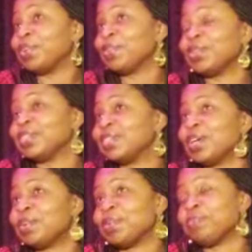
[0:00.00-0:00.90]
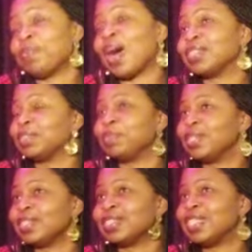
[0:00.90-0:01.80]
or
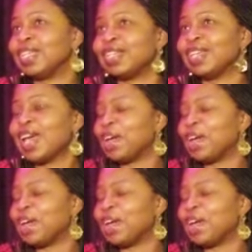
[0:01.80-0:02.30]
possibility.